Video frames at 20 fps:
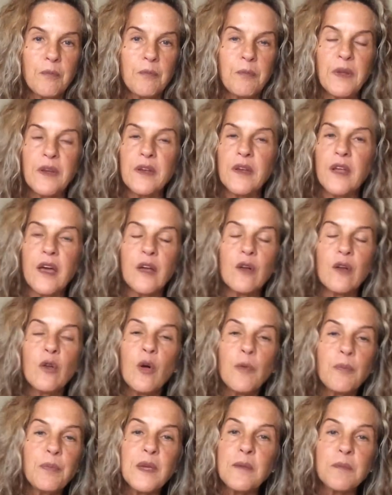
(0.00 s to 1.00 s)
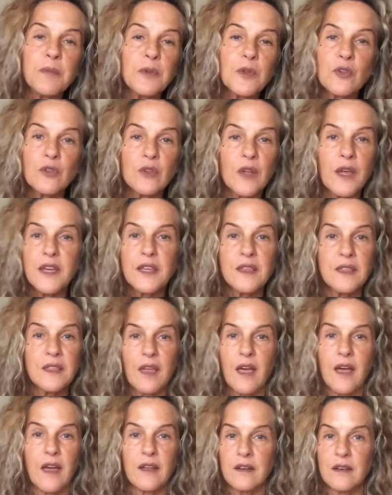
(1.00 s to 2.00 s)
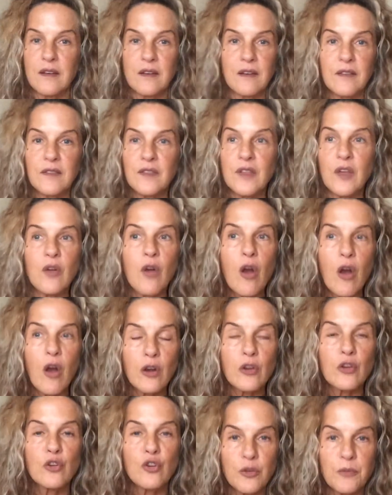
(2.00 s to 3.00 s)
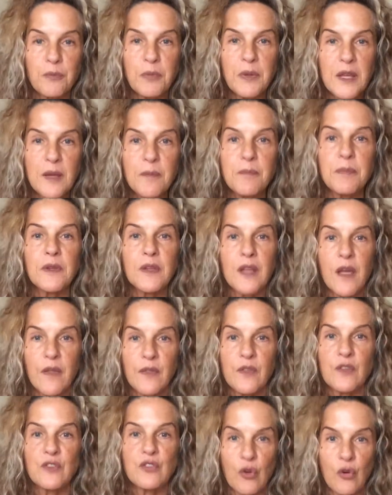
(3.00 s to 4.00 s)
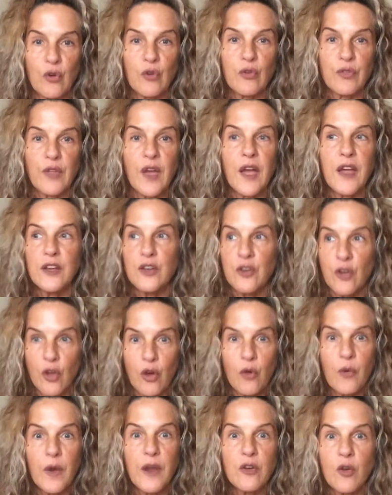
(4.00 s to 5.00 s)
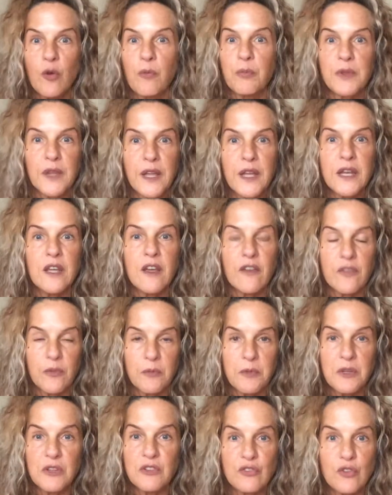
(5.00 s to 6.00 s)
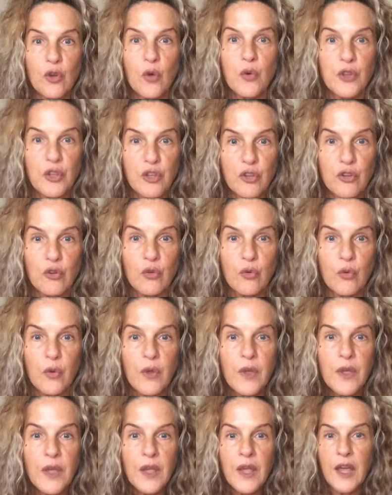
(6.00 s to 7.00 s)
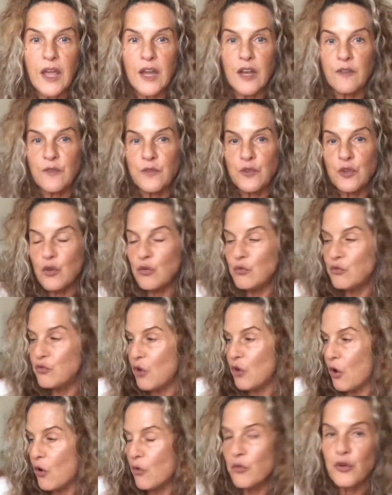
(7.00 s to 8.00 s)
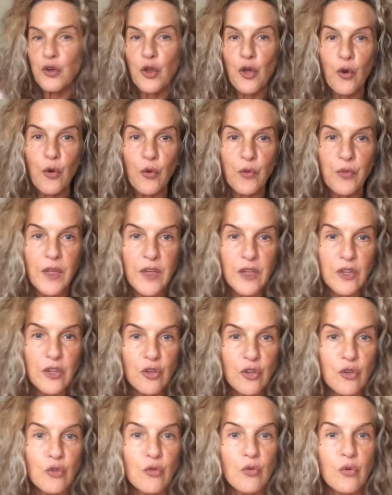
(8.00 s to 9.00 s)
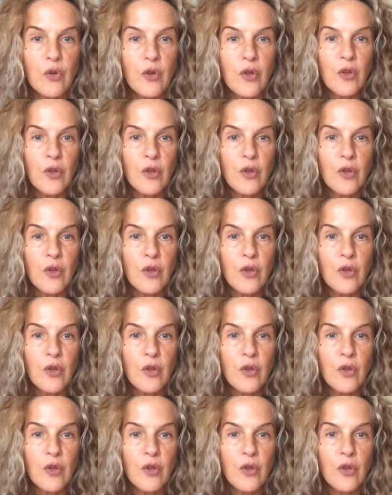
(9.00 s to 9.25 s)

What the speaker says: But not all people are like that. There are good people on this earth. I know plenty of them, and so do you. And if you don't know that you